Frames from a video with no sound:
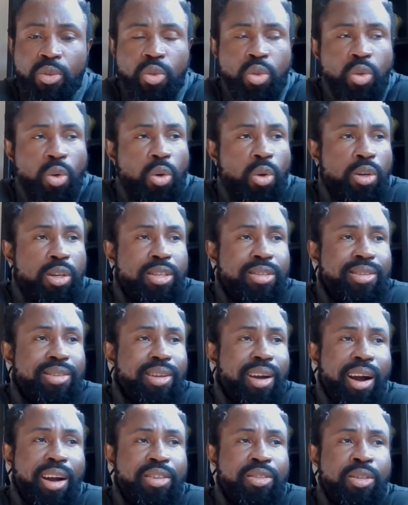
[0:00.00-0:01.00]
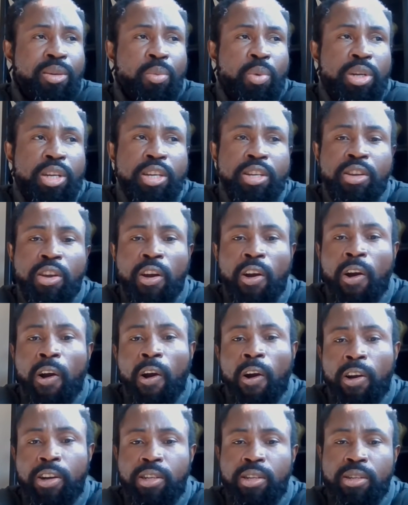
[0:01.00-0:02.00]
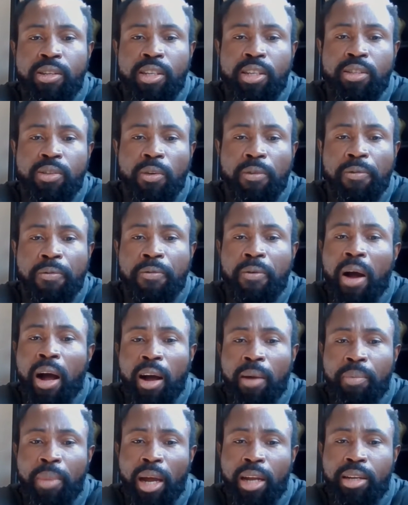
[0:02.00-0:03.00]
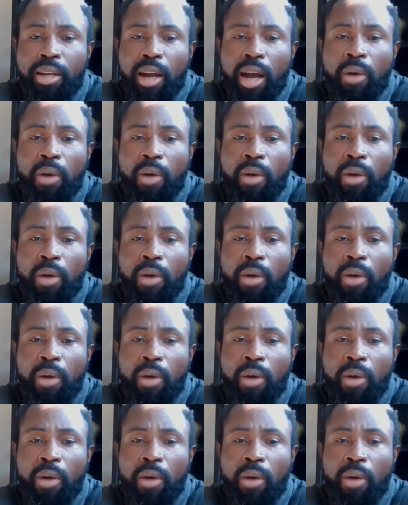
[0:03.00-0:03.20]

So the stars and within the earth need to farm that.